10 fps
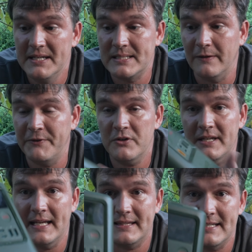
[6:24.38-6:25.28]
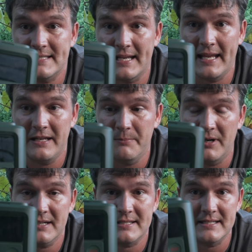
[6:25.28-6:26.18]
So if you can get this at 80
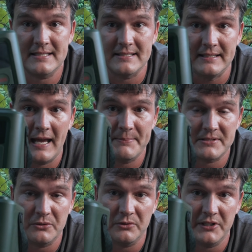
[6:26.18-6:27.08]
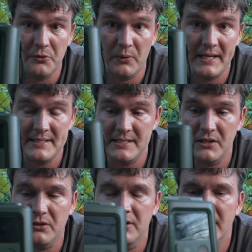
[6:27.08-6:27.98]
bucks, this is an absolutely great
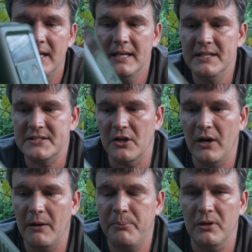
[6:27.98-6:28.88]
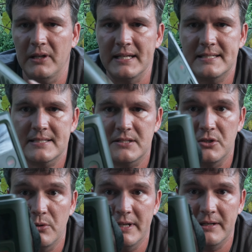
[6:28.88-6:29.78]
deal. So I'll put links
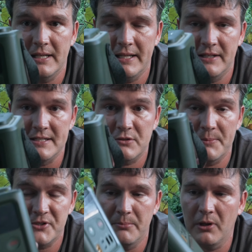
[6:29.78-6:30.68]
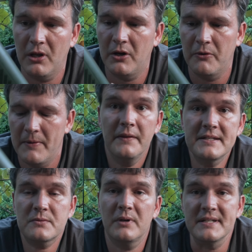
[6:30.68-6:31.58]
to it in the description below.
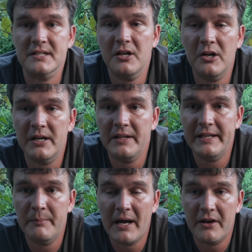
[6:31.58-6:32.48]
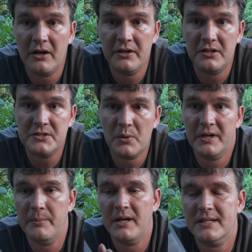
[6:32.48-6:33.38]
This one is currently about
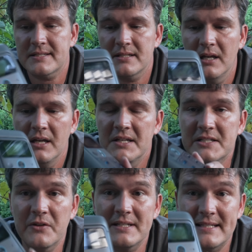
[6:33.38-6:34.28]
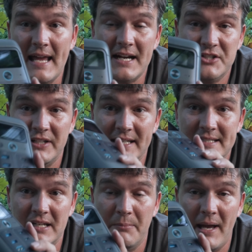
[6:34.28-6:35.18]
120 bucks. So this actually
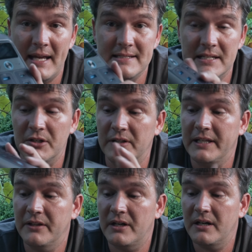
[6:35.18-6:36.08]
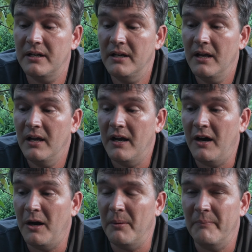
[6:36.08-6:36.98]
isn't a bad deal either.
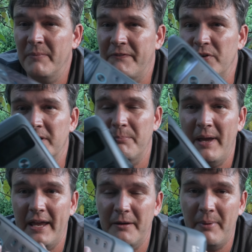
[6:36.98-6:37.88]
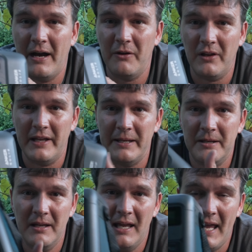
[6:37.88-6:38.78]
If you can pay about like
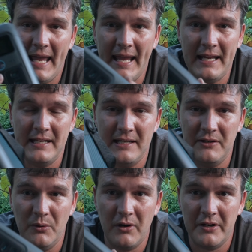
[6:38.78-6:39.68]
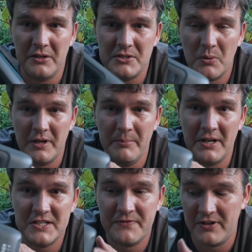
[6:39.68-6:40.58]
80 to 120
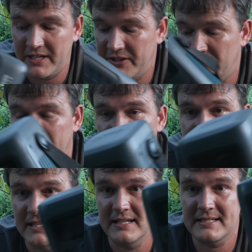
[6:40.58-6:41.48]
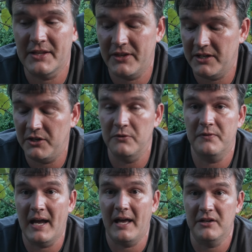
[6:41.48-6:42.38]
bucks for either of these things, I think you've
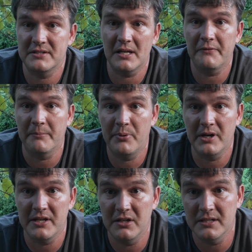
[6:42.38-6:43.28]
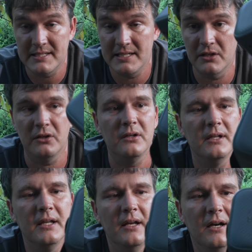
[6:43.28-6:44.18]
got yourself a pretty good deal.
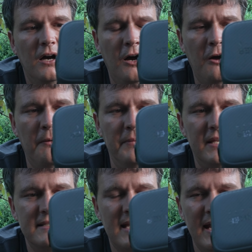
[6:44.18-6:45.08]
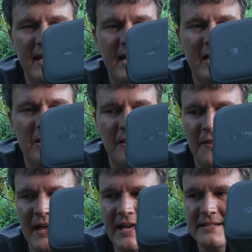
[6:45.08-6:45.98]
It gets kind of higher than
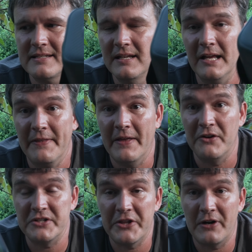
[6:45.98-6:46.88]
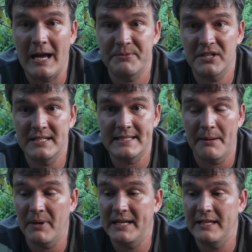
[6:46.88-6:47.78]
that. Then there's other options that
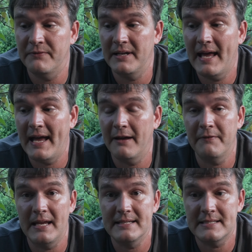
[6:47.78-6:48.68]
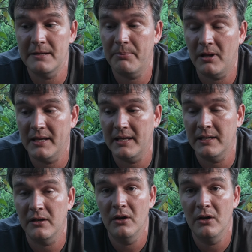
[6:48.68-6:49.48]
might even have AC plug-in.